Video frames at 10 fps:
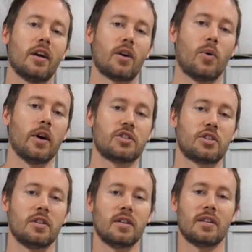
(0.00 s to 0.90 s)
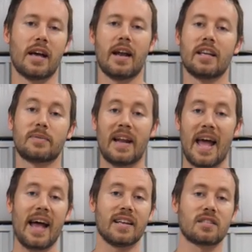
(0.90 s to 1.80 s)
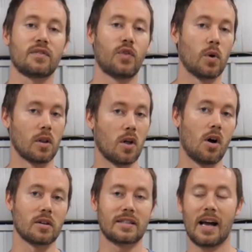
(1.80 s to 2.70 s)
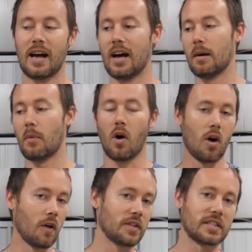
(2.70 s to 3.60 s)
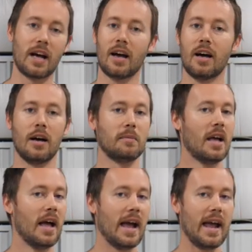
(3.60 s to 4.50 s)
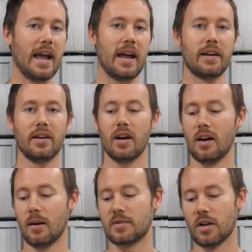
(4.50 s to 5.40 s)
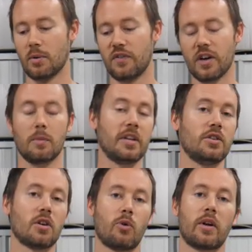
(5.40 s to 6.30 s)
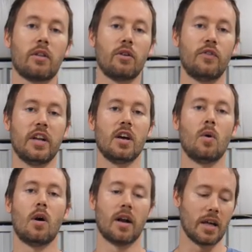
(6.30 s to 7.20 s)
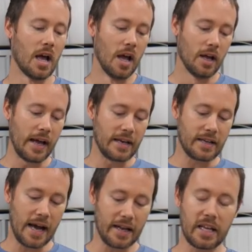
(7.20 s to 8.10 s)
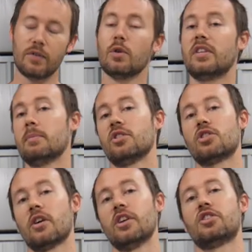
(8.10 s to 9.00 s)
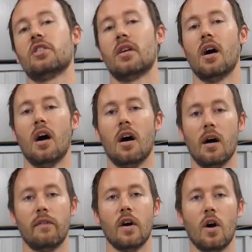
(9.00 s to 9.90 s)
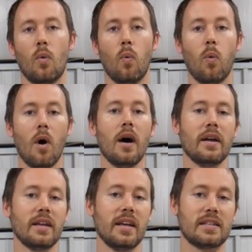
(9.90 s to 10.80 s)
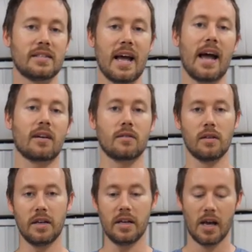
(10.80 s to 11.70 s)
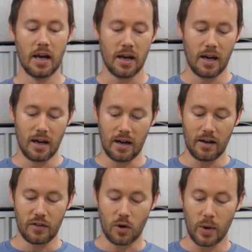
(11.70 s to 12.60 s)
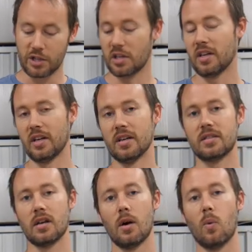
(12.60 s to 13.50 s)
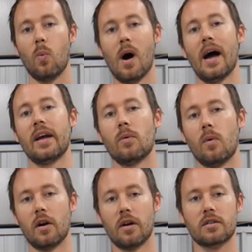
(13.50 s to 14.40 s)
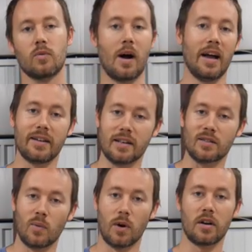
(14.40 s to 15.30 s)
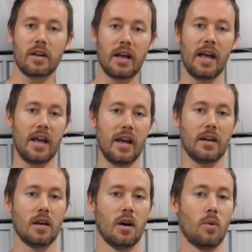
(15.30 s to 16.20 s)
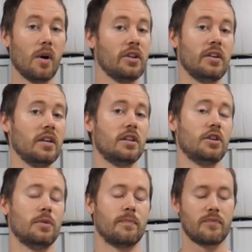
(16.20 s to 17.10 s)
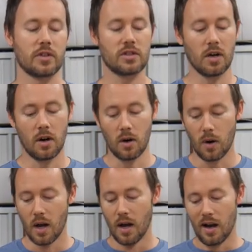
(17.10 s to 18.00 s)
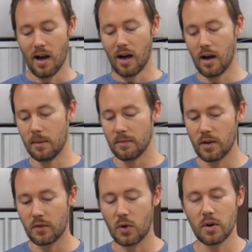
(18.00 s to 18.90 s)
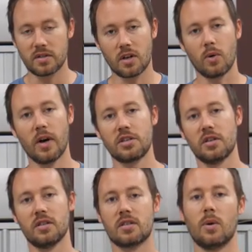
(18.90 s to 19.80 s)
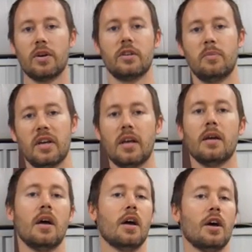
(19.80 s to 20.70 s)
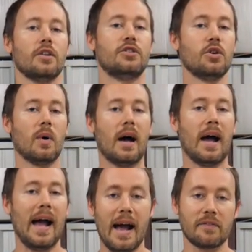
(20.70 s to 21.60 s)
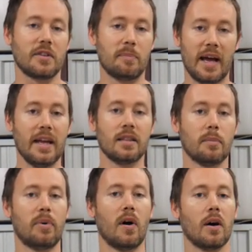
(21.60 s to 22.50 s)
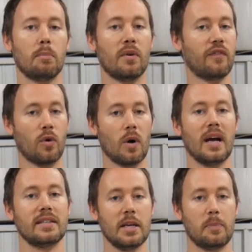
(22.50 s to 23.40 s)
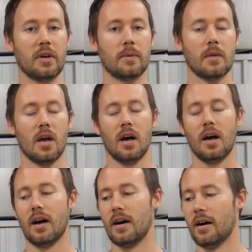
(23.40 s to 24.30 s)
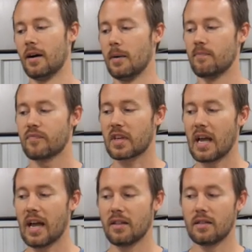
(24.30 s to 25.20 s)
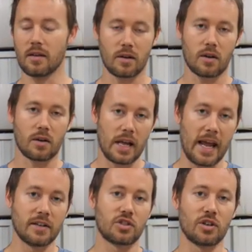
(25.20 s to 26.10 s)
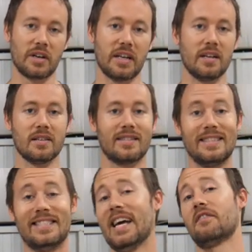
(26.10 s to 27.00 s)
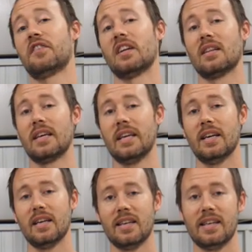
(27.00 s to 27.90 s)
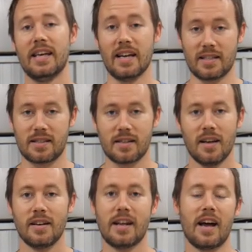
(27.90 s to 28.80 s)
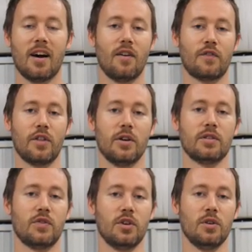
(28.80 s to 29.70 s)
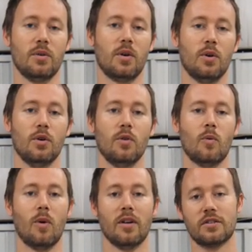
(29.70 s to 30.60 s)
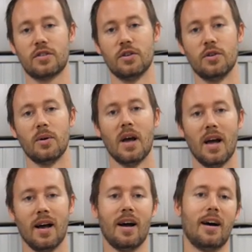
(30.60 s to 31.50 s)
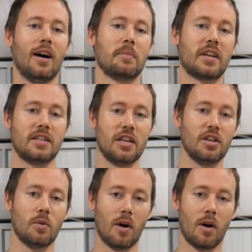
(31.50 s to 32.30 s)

a question that has been asked for a long time, all the time. And um, so we figured we'd do a quick little video on it and kind of give you a demonstration of what exactly uh, the question is, why it works, why it doesn't work, and what you need to do. So, um, of course, the question is going to be, do I have to paint the part before I dip it? Um, and the answer is definitely yes. Now, for those of you who want to um, continue